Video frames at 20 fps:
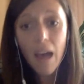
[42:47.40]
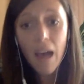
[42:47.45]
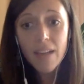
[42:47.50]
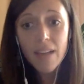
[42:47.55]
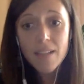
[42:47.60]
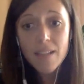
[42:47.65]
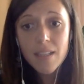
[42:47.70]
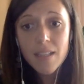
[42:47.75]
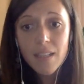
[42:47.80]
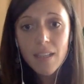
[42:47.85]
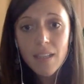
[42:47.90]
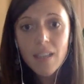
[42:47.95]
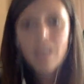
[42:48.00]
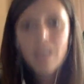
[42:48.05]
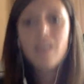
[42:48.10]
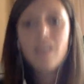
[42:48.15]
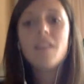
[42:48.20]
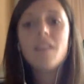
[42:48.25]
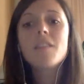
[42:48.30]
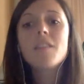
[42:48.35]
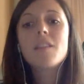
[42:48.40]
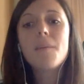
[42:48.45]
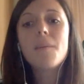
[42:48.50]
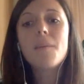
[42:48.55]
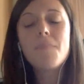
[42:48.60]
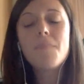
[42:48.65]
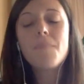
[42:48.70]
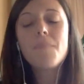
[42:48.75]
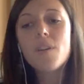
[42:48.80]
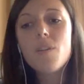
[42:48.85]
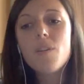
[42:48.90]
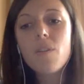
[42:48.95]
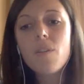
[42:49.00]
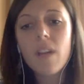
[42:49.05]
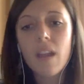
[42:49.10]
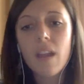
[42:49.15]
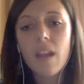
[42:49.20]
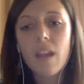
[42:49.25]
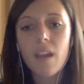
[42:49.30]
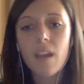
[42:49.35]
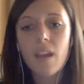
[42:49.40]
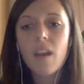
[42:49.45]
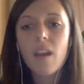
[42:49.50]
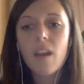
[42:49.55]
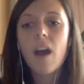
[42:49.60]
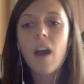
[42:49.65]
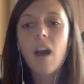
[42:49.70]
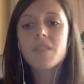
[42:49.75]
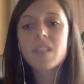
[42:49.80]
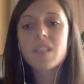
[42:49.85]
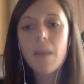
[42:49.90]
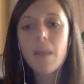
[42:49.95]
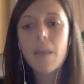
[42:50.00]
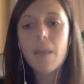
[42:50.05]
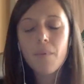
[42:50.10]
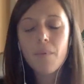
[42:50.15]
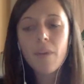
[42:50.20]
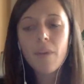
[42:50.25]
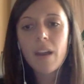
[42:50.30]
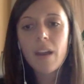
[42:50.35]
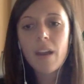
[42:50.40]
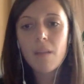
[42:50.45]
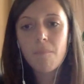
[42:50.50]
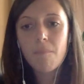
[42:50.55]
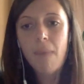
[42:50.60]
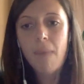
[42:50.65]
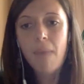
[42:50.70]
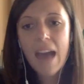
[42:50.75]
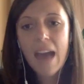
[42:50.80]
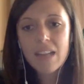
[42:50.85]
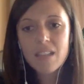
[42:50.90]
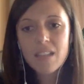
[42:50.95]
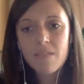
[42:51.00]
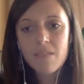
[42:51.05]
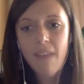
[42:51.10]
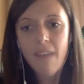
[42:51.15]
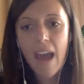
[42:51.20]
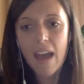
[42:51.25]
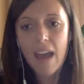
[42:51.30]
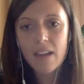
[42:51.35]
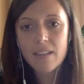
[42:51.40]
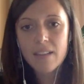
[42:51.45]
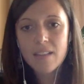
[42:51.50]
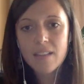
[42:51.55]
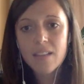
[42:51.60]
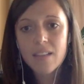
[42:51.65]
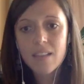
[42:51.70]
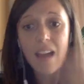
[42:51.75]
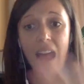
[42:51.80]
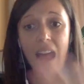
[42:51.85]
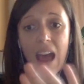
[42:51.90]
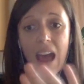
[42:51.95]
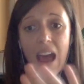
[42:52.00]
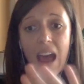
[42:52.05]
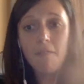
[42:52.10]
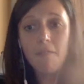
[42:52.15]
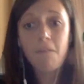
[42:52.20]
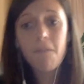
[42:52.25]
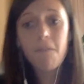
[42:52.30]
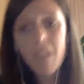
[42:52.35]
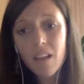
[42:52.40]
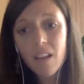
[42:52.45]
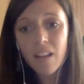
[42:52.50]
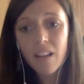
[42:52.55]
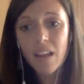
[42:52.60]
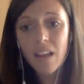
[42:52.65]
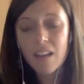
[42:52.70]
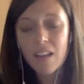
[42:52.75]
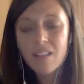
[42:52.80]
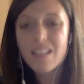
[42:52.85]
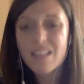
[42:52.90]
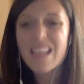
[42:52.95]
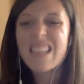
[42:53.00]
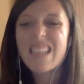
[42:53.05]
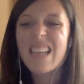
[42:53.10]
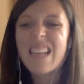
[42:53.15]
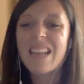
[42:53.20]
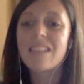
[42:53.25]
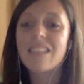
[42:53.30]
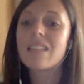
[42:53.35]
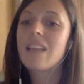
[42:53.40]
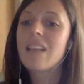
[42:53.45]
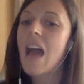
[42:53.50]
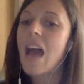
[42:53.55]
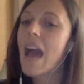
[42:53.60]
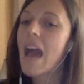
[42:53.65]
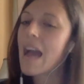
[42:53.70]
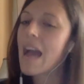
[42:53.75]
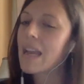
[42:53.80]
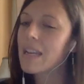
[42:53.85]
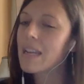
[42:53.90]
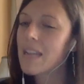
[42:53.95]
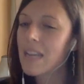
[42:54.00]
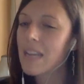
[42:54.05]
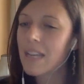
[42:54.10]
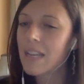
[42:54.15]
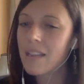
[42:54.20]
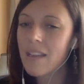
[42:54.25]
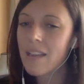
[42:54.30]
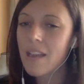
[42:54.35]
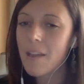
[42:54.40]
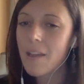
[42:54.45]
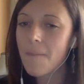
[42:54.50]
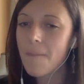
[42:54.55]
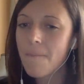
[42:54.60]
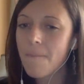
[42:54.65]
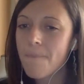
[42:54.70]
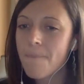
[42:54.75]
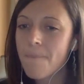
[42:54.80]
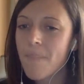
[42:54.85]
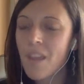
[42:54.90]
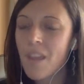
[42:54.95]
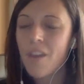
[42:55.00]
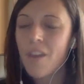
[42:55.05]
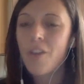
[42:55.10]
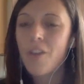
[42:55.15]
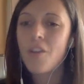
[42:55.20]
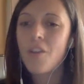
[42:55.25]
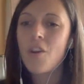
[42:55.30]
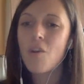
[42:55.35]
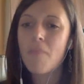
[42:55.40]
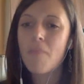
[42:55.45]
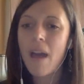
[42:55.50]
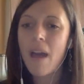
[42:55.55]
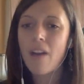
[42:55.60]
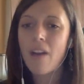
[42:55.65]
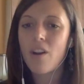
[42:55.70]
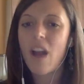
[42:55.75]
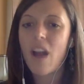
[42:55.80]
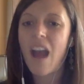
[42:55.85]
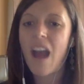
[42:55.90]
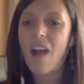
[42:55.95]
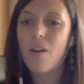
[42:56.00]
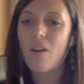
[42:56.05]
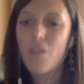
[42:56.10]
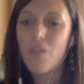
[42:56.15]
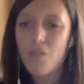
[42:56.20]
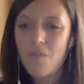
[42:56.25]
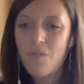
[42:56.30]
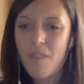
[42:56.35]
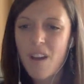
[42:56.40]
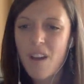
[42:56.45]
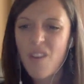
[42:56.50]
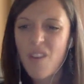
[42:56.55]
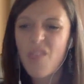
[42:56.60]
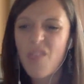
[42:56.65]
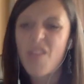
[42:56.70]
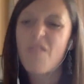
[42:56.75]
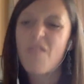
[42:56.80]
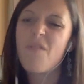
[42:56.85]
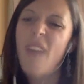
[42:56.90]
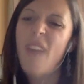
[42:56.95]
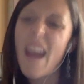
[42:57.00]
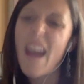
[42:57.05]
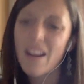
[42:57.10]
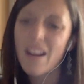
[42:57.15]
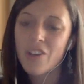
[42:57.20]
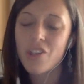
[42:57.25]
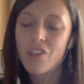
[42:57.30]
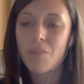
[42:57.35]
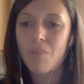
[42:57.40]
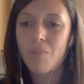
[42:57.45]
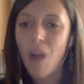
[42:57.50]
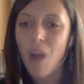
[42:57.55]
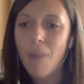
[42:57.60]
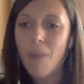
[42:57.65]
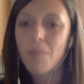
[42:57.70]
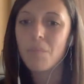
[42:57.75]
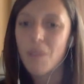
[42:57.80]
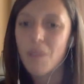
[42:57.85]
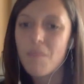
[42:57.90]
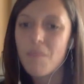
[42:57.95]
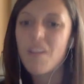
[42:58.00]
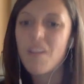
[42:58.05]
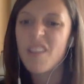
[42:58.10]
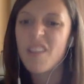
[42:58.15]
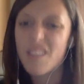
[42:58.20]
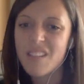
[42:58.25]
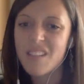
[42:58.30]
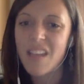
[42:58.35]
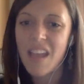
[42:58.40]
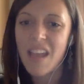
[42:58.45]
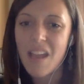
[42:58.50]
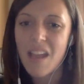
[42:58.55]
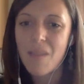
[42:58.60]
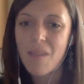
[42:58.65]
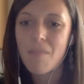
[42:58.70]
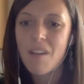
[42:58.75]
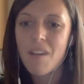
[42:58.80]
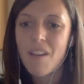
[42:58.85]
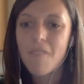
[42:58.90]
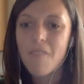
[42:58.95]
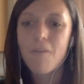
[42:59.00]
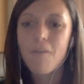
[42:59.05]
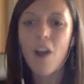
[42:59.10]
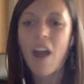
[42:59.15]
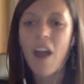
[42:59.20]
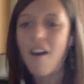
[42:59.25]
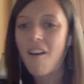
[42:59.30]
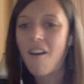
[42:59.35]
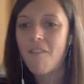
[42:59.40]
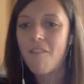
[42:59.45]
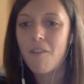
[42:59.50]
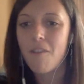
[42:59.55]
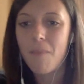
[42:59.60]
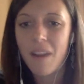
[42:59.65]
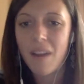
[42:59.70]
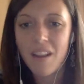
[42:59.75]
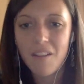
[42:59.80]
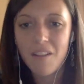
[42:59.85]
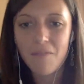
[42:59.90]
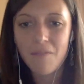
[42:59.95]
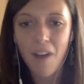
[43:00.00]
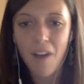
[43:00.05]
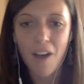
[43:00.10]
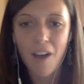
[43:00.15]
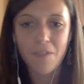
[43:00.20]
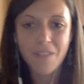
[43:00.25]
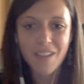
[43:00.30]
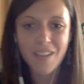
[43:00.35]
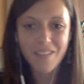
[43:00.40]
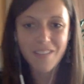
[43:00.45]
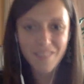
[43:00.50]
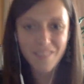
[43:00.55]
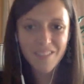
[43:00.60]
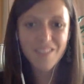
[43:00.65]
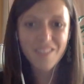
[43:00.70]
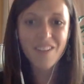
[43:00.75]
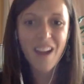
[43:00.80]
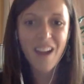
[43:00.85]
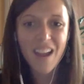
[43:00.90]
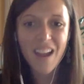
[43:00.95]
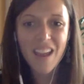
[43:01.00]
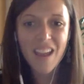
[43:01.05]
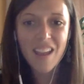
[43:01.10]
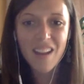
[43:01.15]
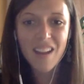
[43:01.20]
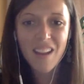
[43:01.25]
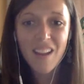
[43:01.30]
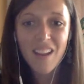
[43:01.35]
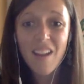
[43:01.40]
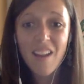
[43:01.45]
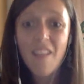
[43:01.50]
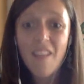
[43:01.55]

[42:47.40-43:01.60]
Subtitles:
But the beauty of separating past facts and feelings is that technically, no matter how you felt, the facts should probably be the same for everybody involved, right?